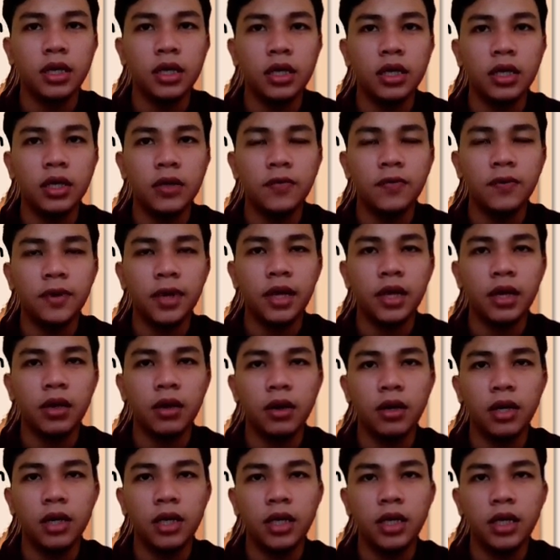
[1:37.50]
if and
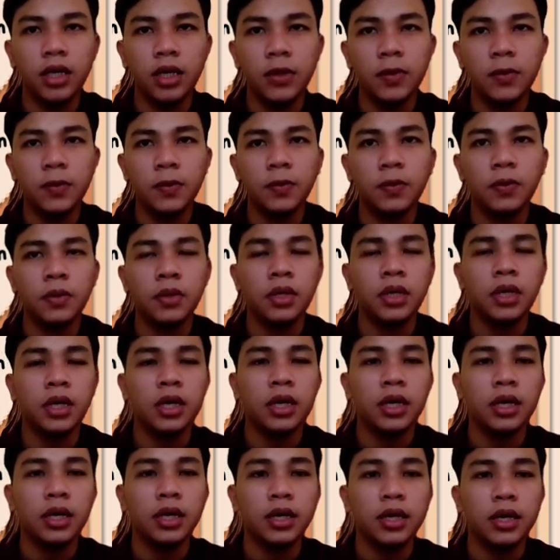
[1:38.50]
only if
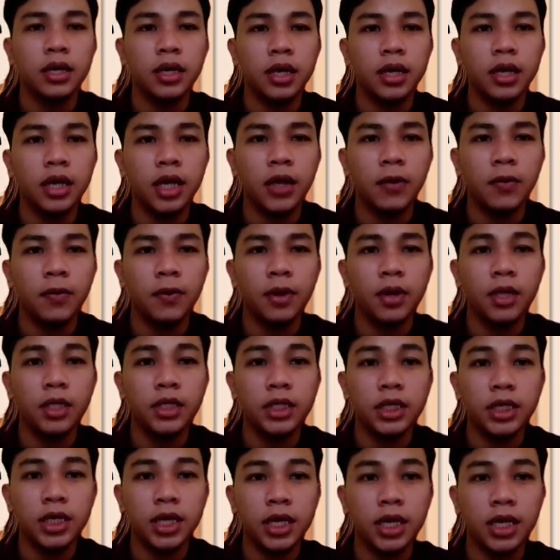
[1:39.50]
they have
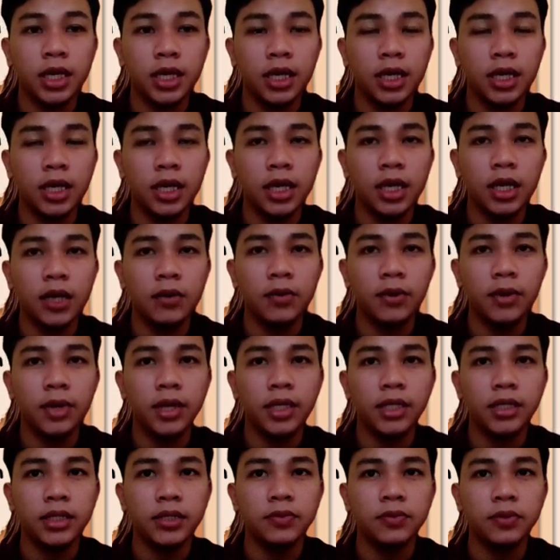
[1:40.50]
logically
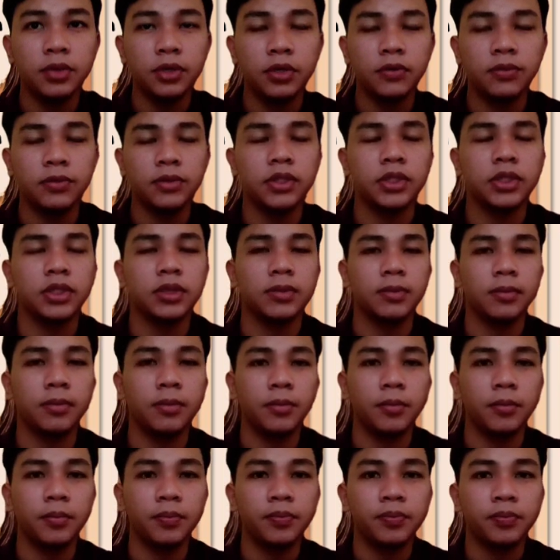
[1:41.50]
equivalent forms.
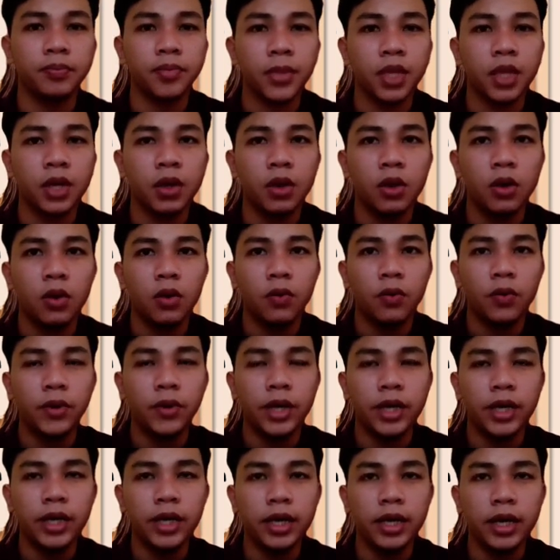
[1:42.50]

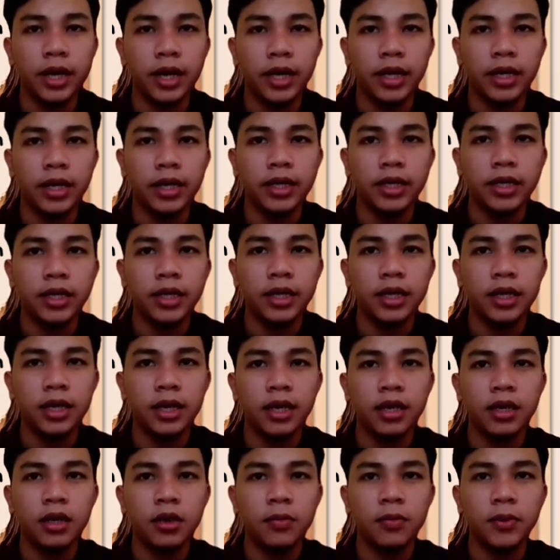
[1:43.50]
When
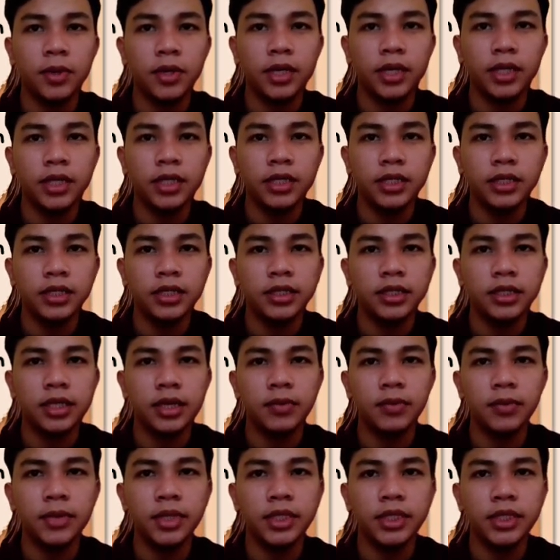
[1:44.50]
identical component
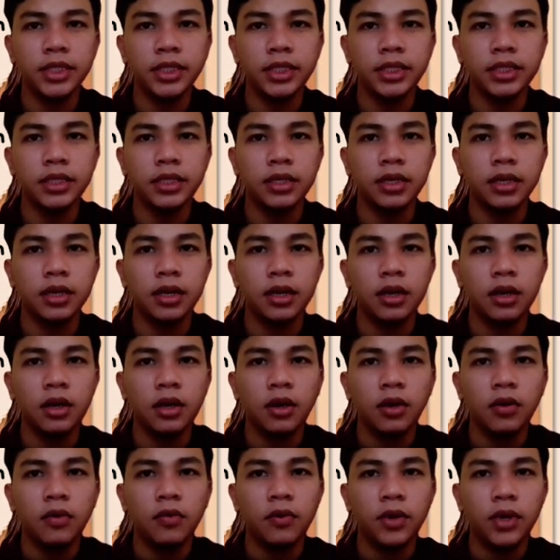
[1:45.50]
statements,
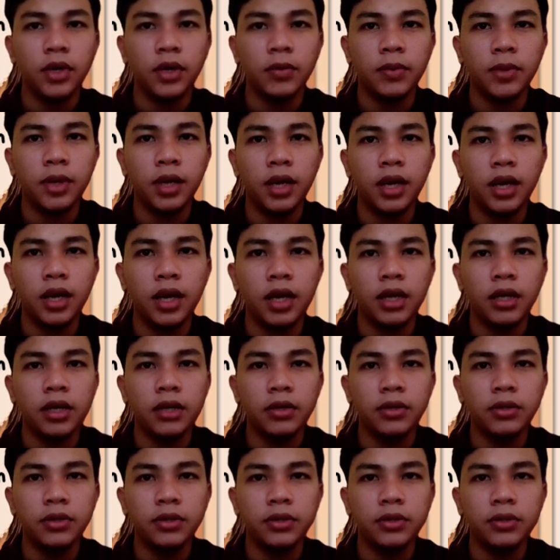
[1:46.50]
variables are
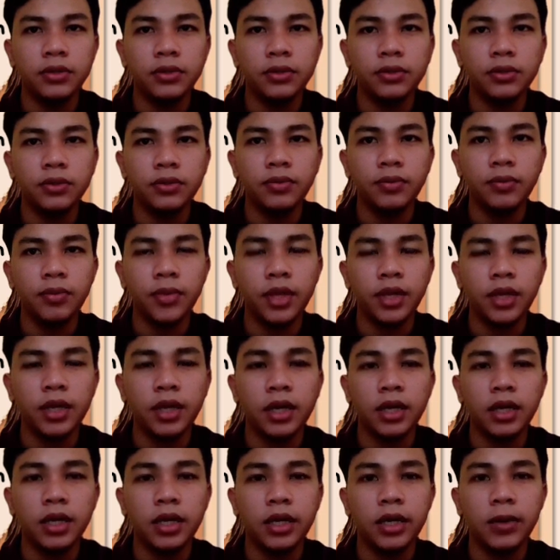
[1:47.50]
used to
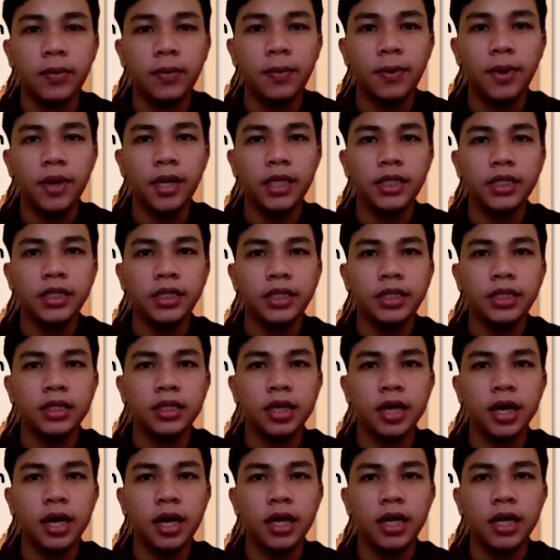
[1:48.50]

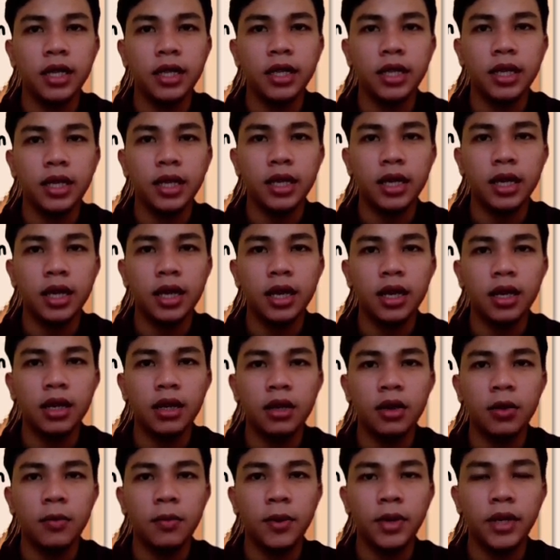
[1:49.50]
replace identical
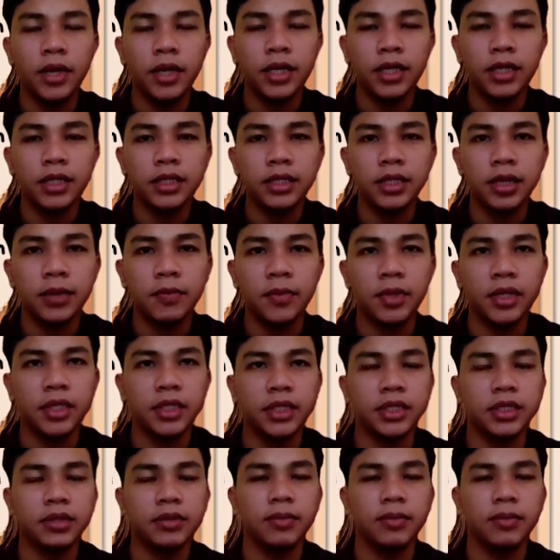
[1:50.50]
component statements.